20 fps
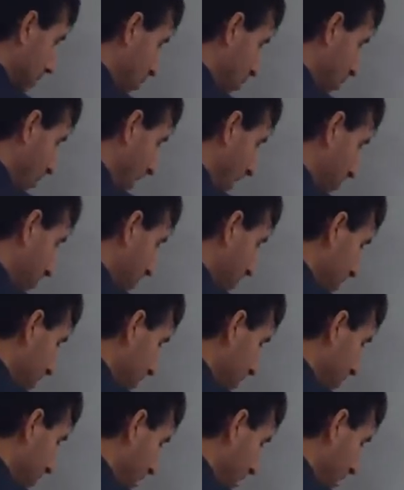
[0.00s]
Five
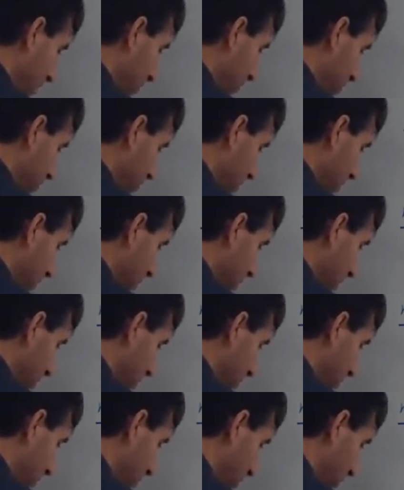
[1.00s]
plus five plus
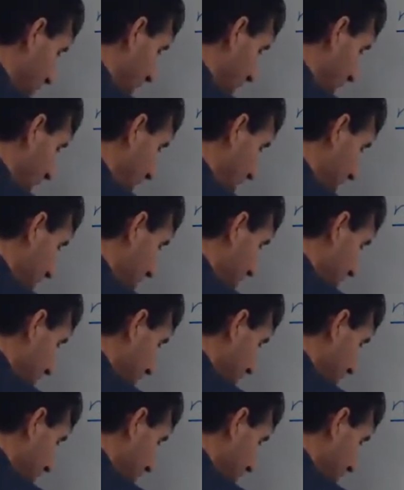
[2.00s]
five,